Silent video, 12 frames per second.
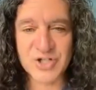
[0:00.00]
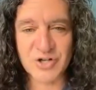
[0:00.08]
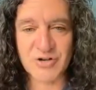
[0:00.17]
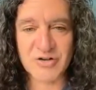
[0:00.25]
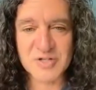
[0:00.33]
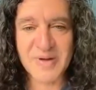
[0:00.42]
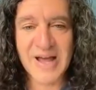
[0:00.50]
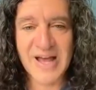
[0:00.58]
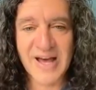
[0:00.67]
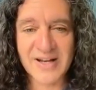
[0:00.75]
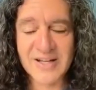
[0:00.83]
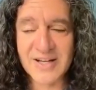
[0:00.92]
sugar is
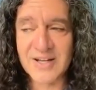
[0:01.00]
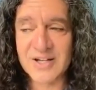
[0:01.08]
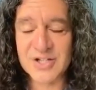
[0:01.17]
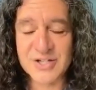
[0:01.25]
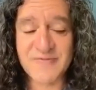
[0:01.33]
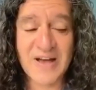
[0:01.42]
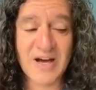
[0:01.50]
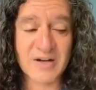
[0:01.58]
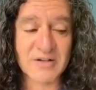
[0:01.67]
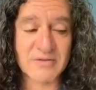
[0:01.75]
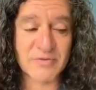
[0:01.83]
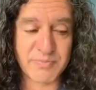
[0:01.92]
bad. She
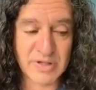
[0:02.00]
found